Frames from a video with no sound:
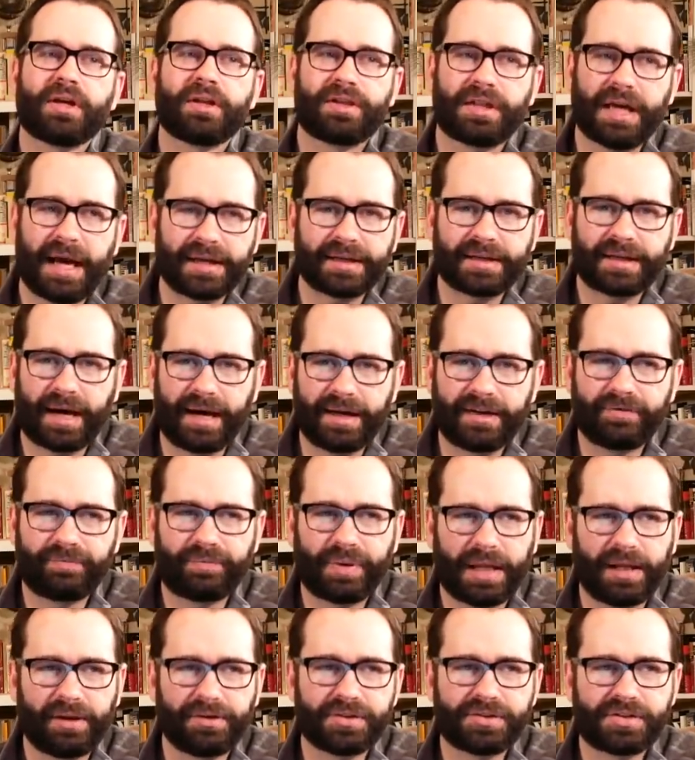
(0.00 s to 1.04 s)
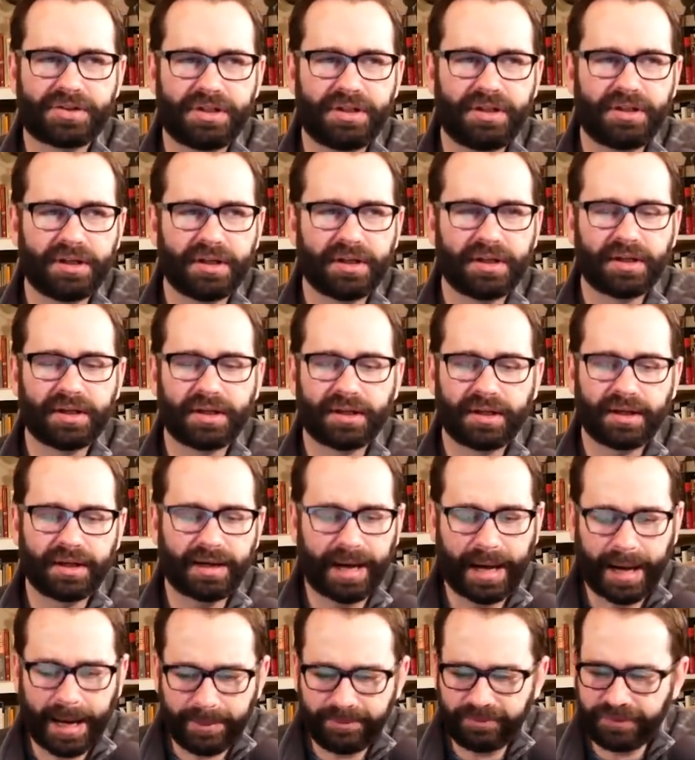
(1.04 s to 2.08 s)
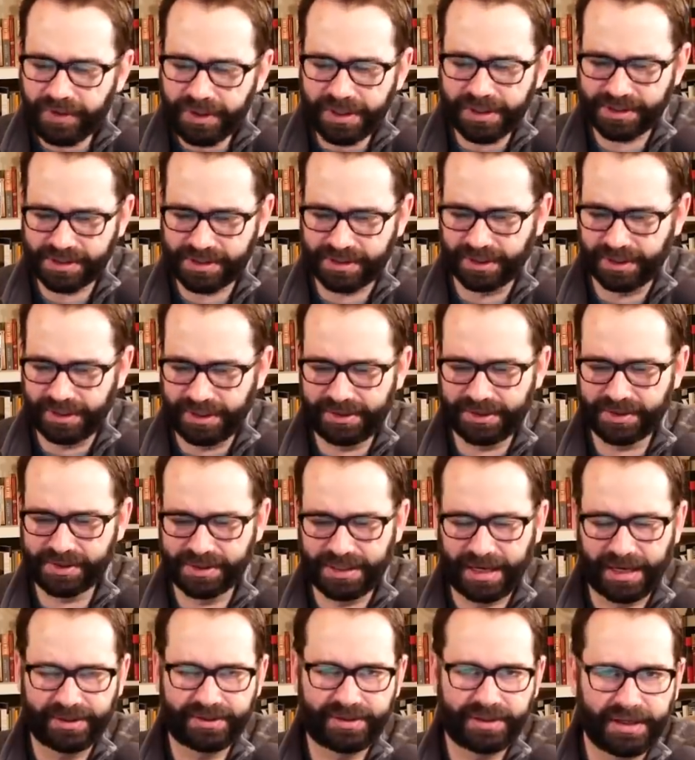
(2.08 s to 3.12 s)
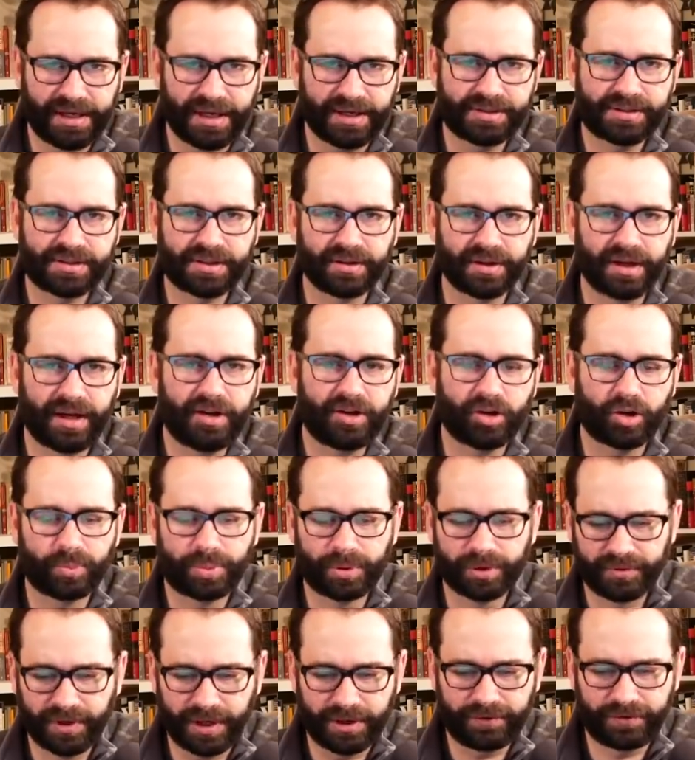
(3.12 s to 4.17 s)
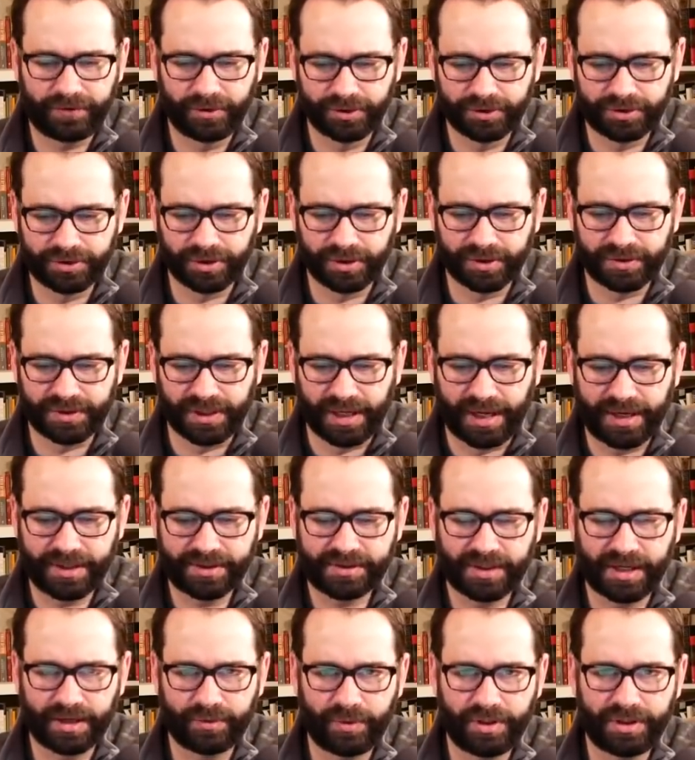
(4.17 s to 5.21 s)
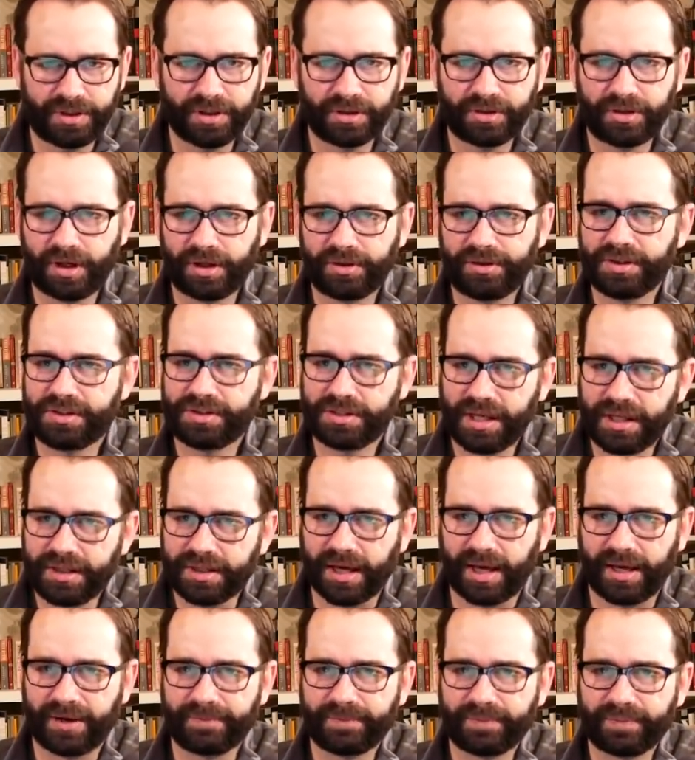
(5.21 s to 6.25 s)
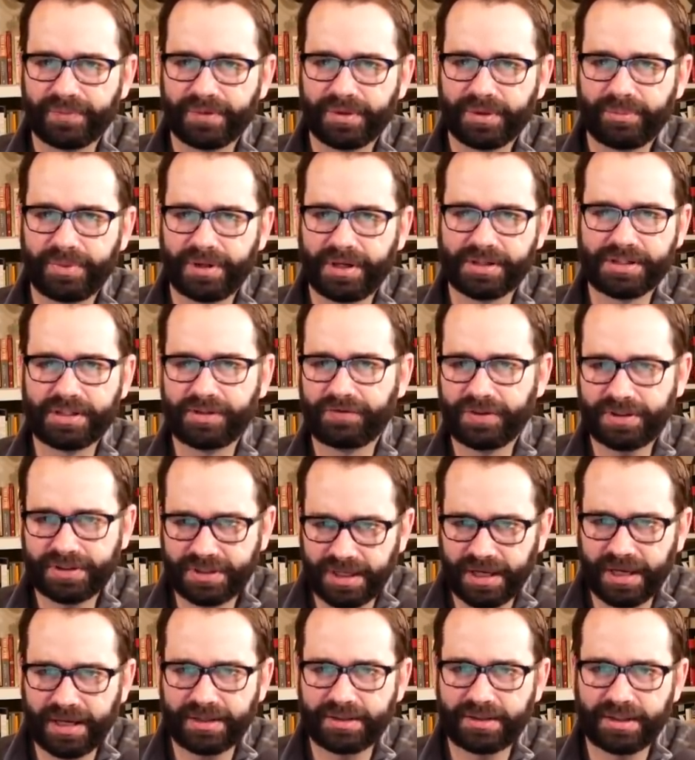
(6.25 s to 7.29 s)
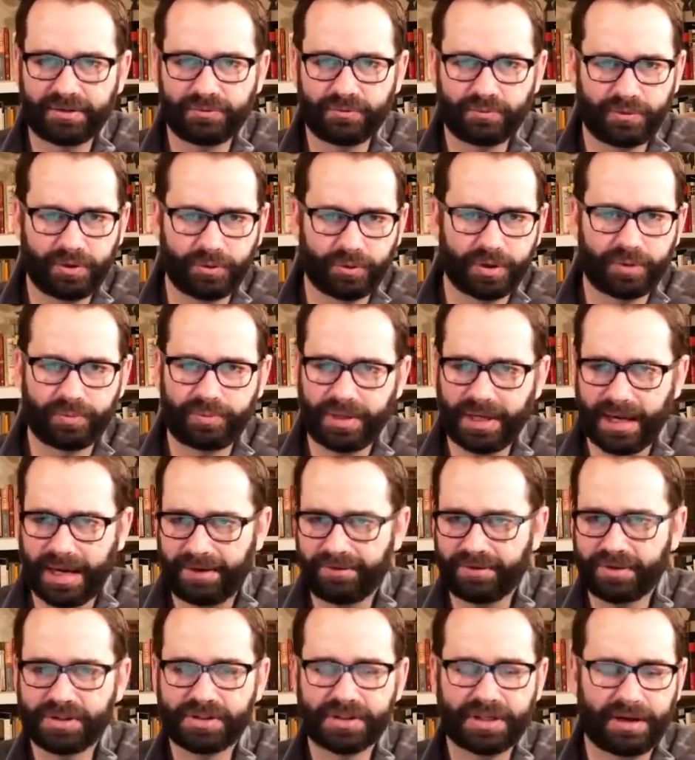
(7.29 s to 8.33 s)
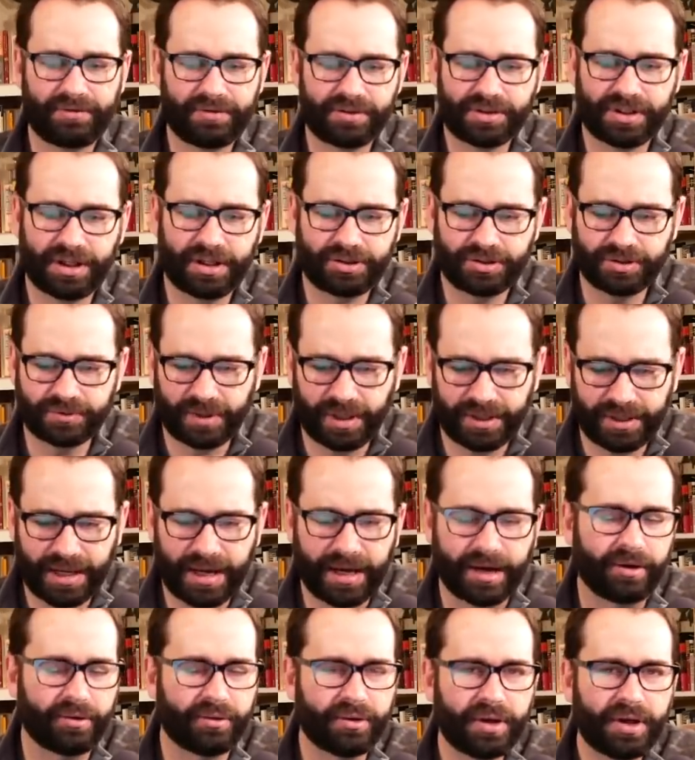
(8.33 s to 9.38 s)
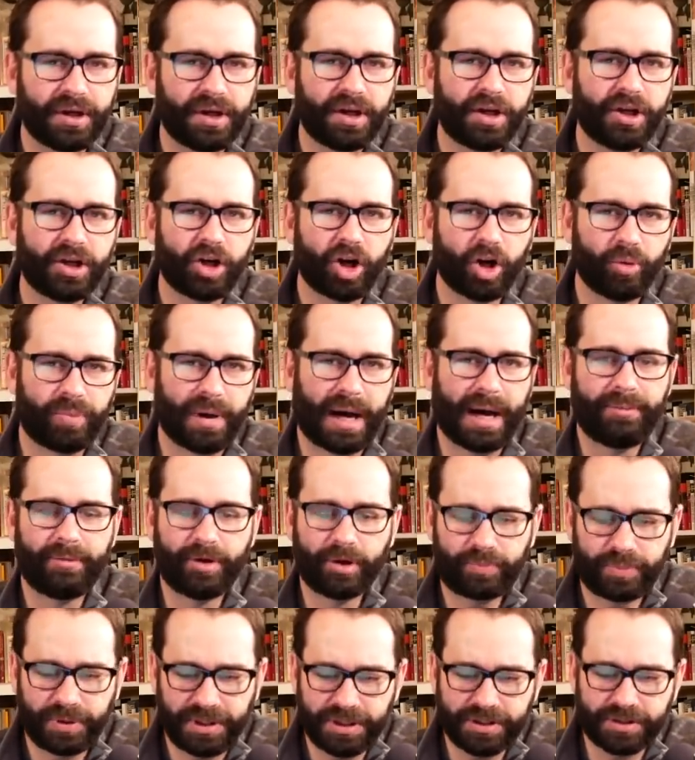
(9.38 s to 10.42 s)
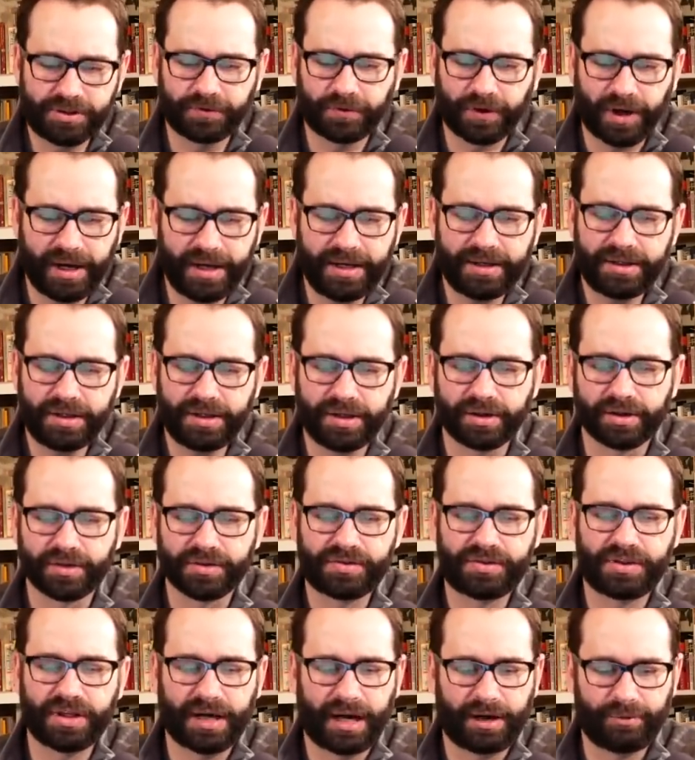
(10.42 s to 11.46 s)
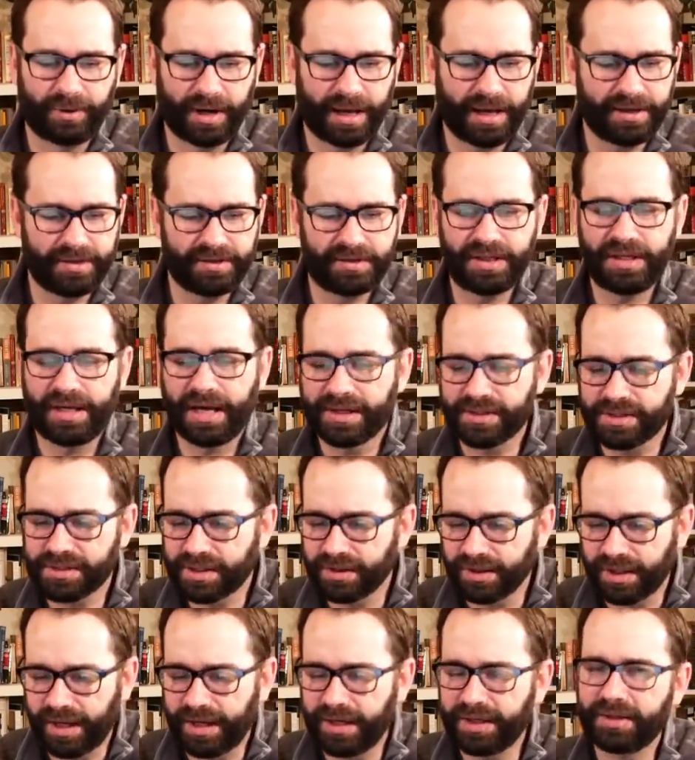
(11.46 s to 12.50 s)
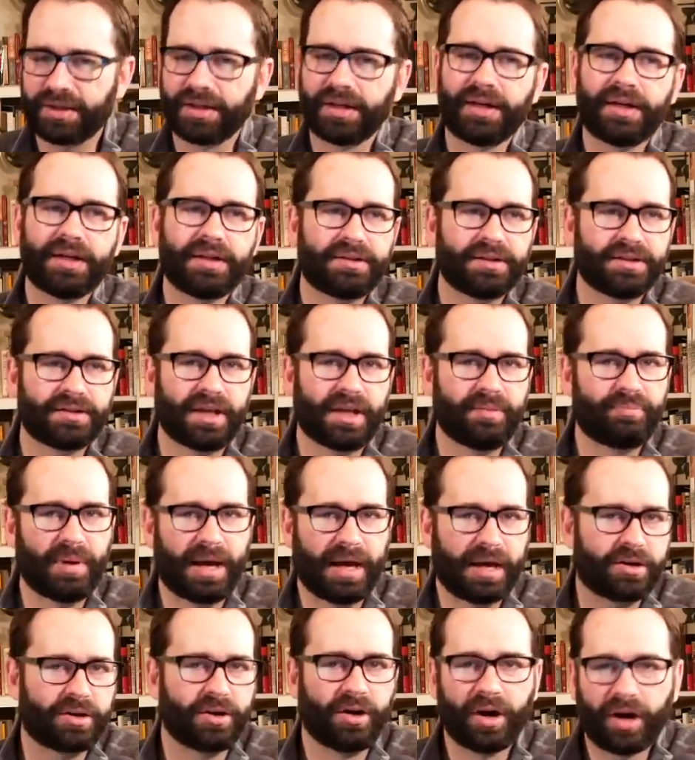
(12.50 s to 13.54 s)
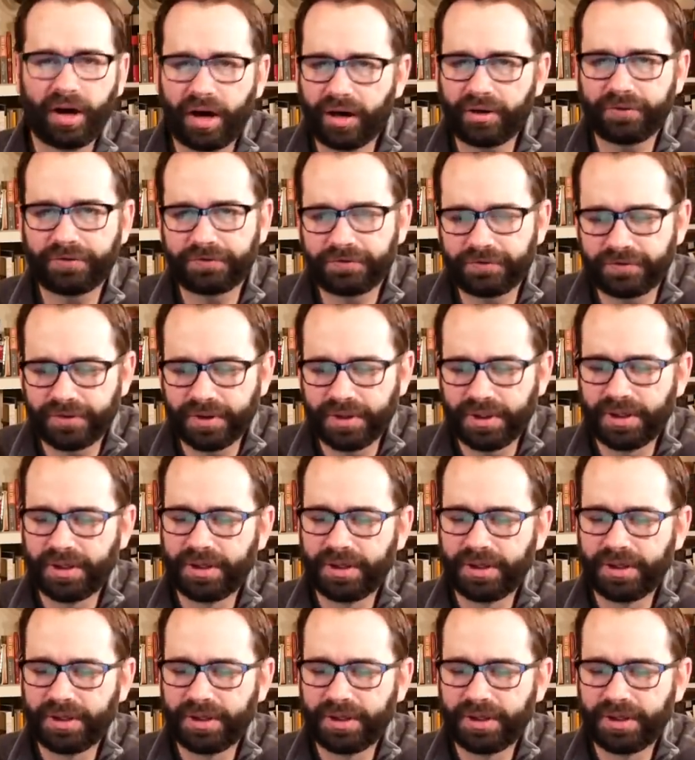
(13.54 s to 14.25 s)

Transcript: That kind of policy obviously does not de escalate or prevent future attacks, and we could clearly see that. Because if it did, then we wouldn't be having this conversation right now. Obama appeased for eight years. Did Iran de escalate? Did they back off?